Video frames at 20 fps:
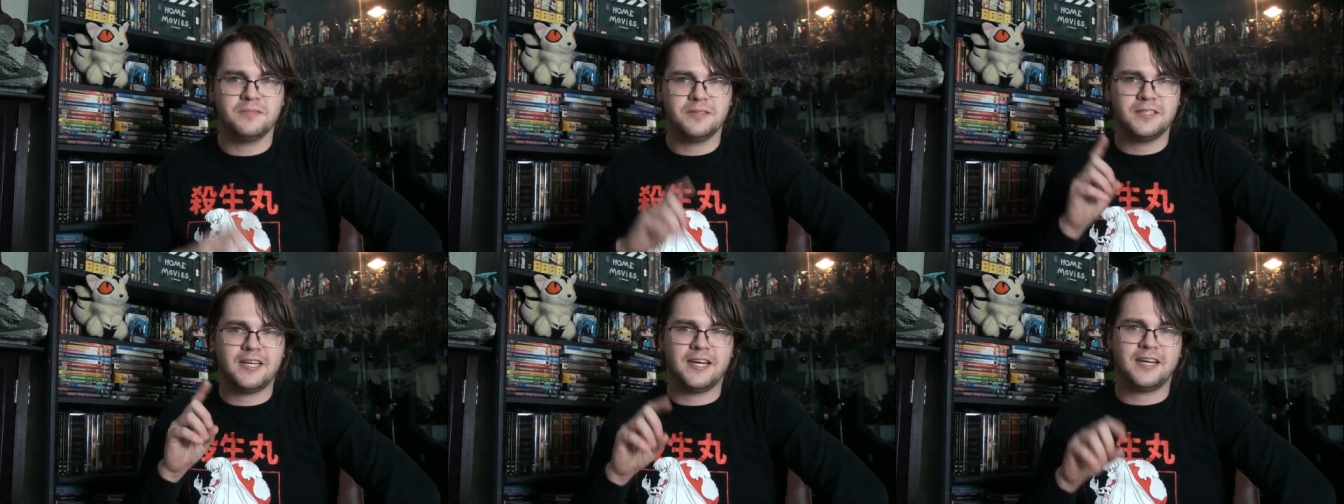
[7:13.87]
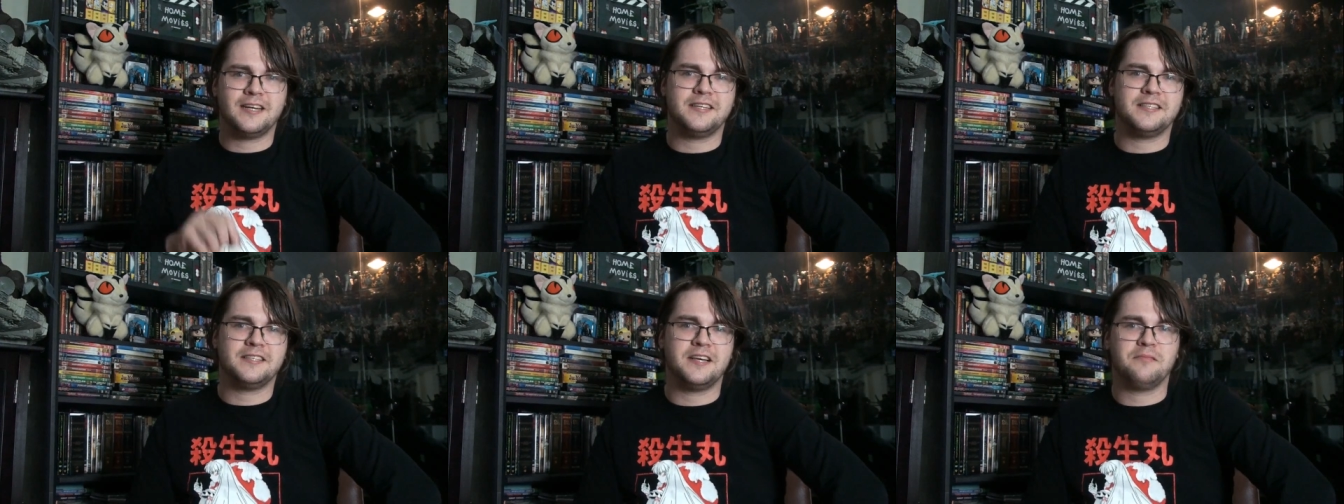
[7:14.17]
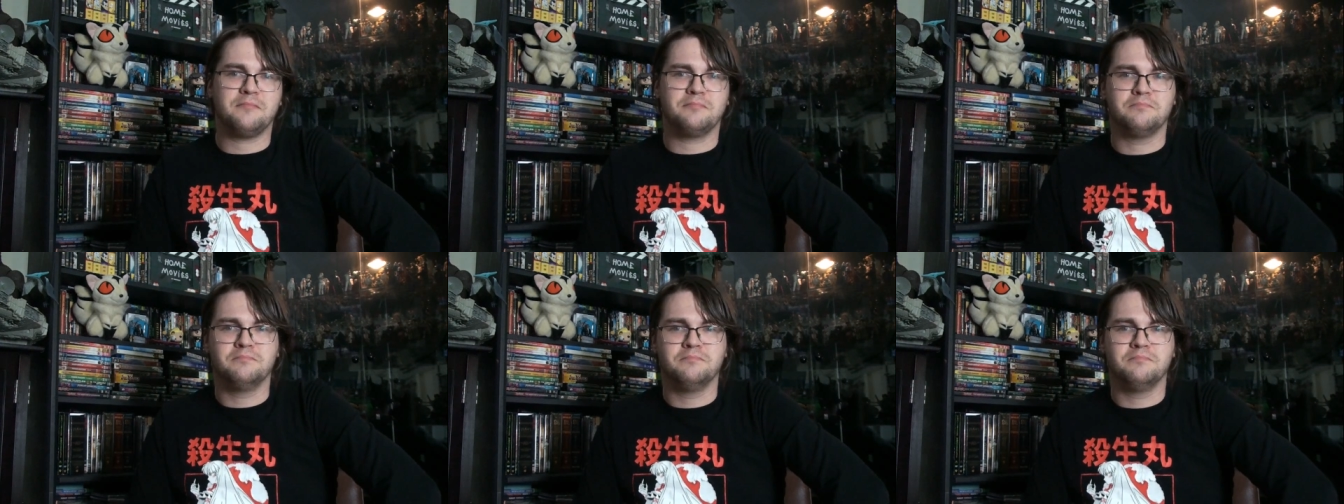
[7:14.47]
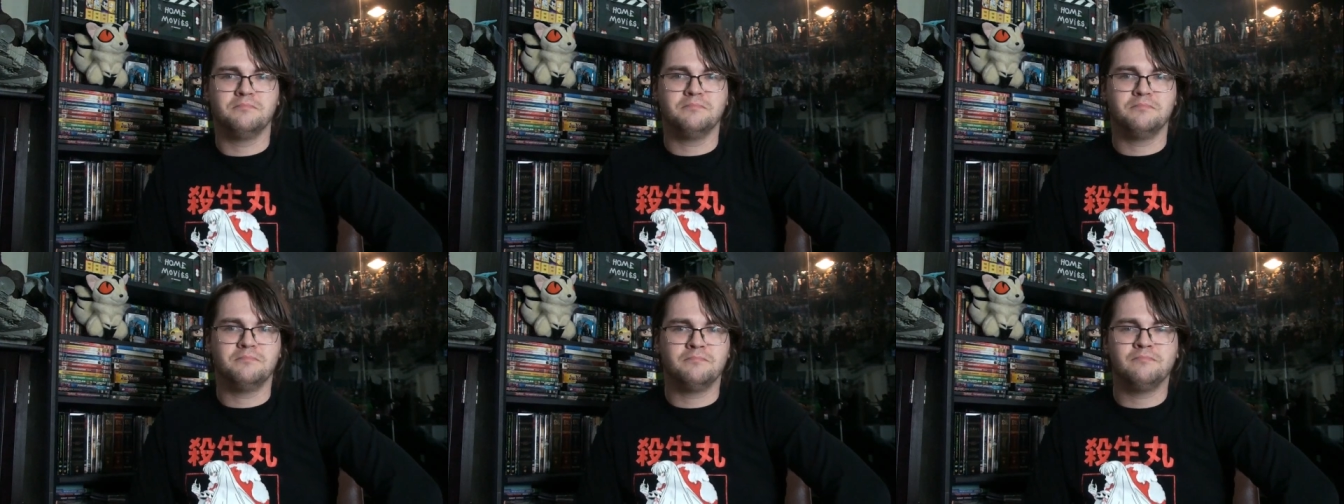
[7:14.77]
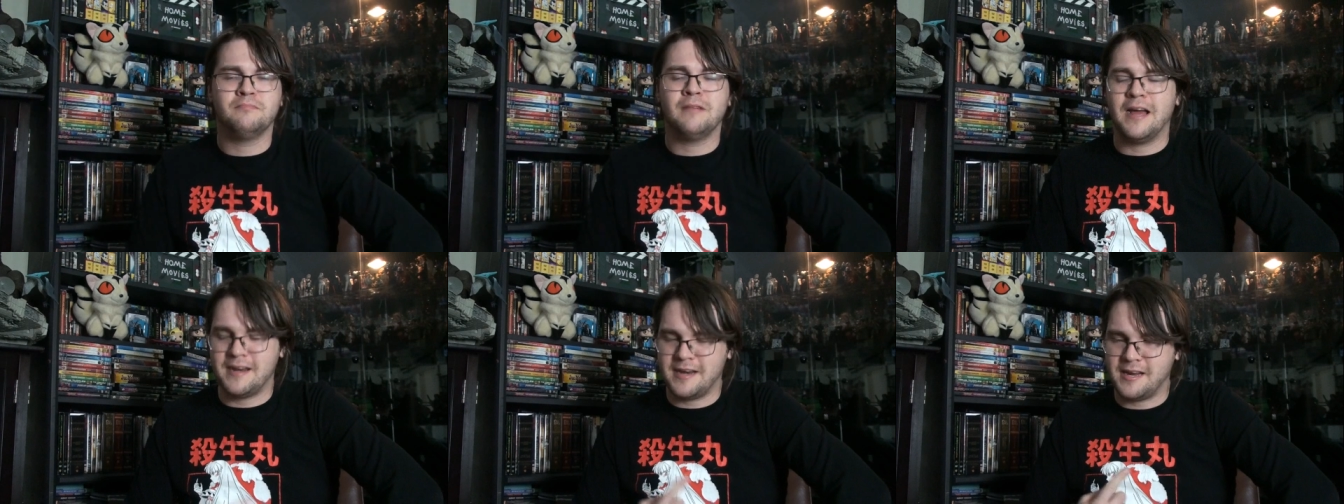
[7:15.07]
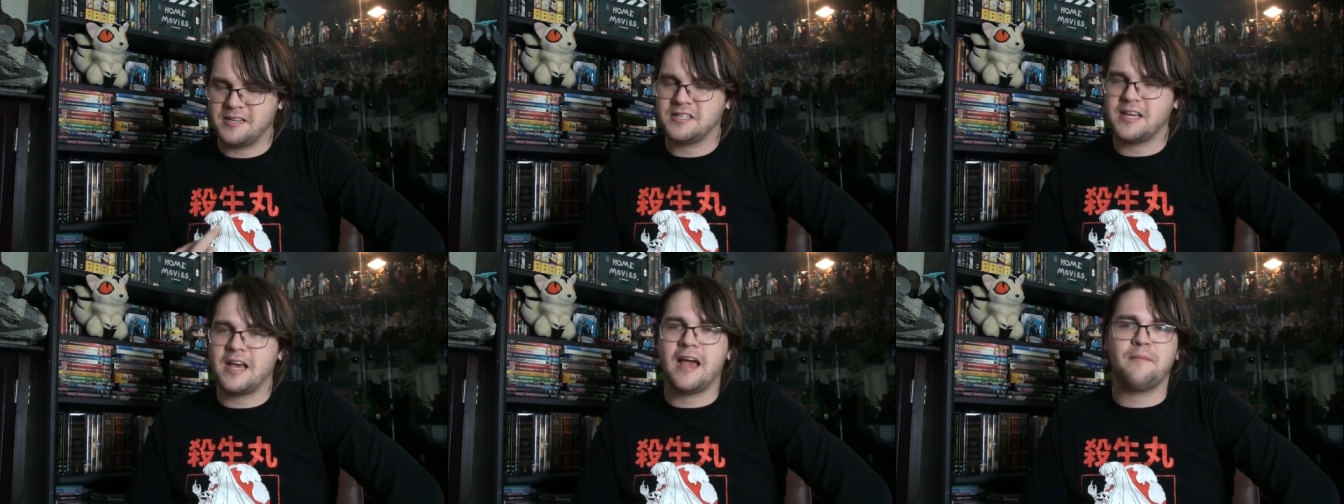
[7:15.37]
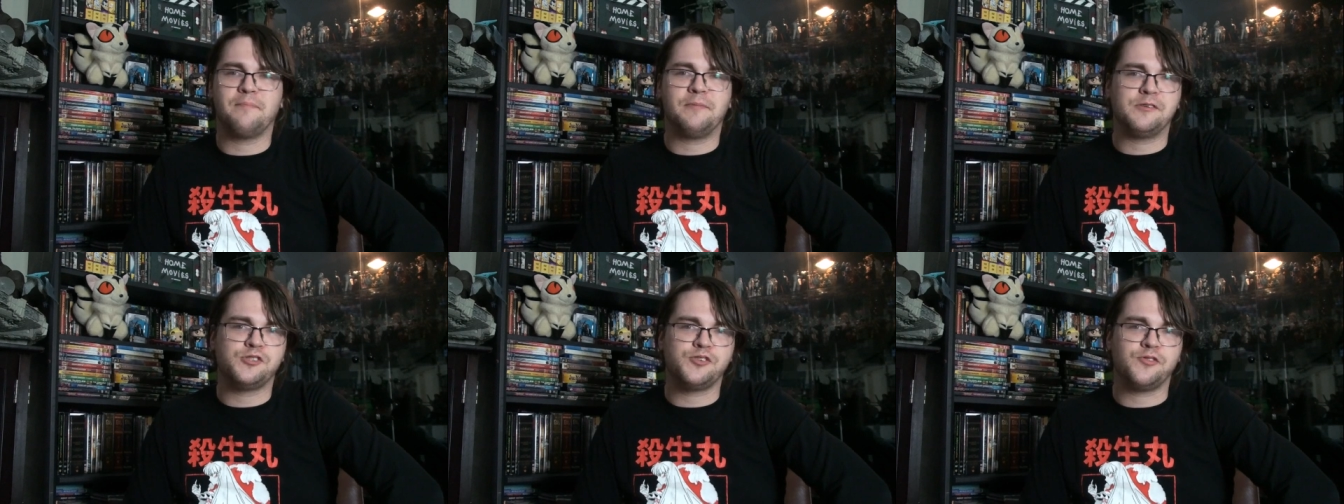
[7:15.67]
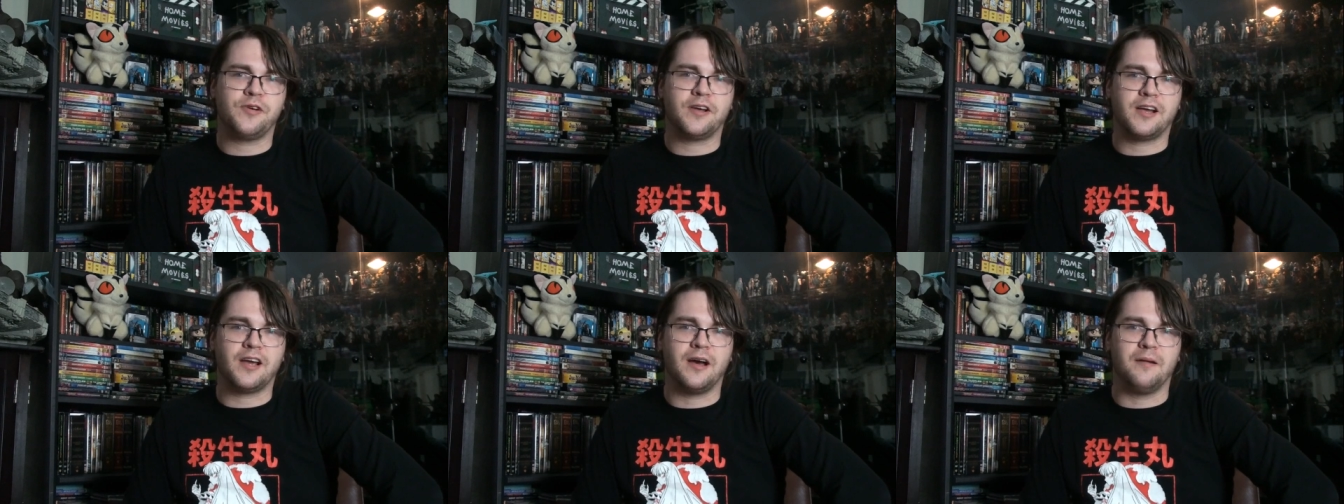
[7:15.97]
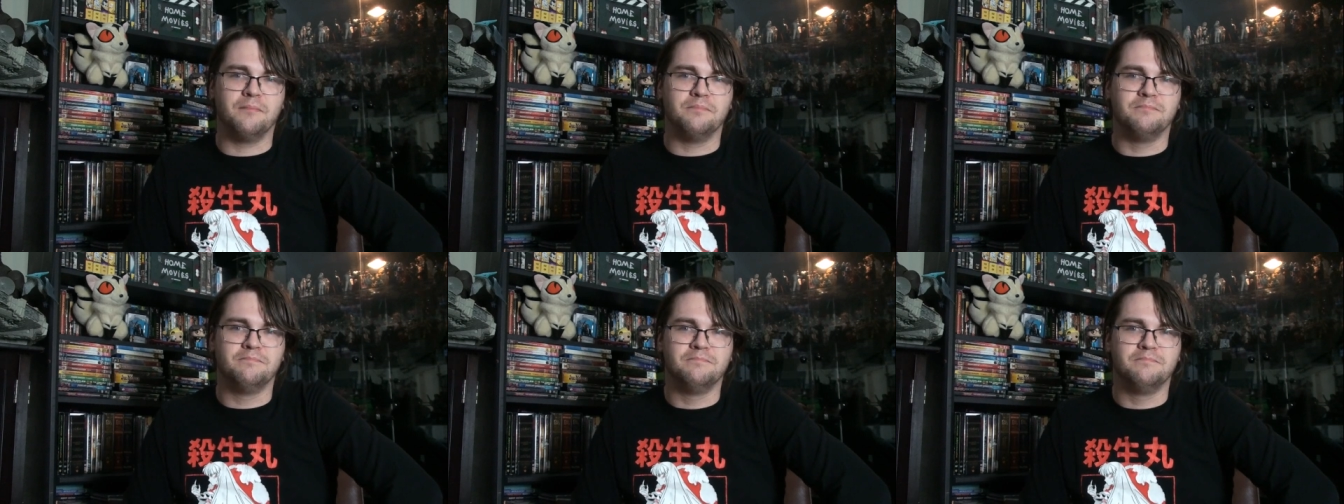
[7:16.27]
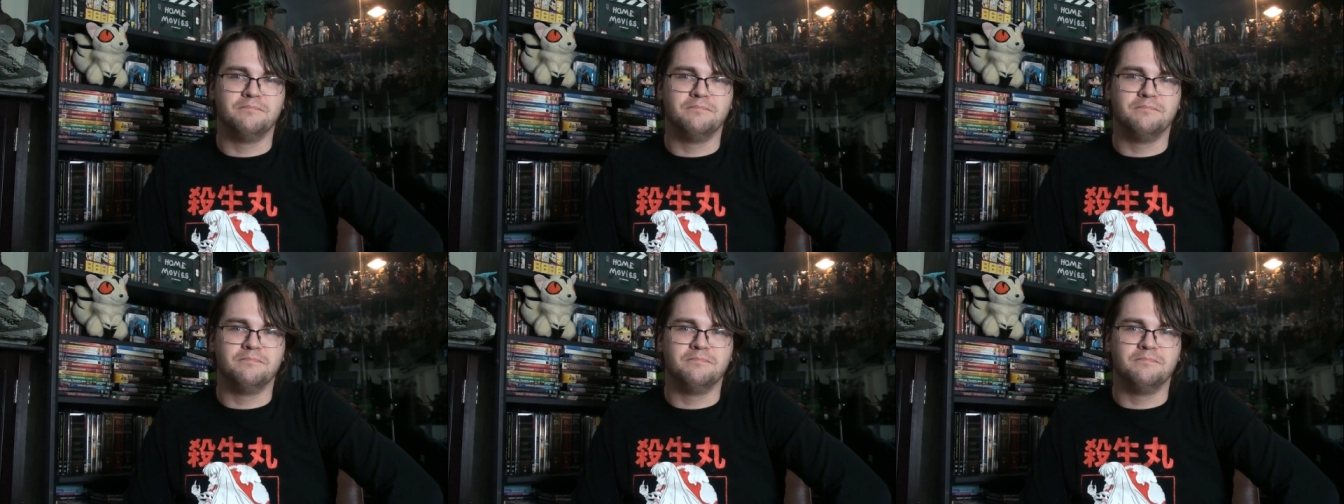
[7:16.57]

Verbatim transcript: Take it easy. And yes, I have been chewing gum.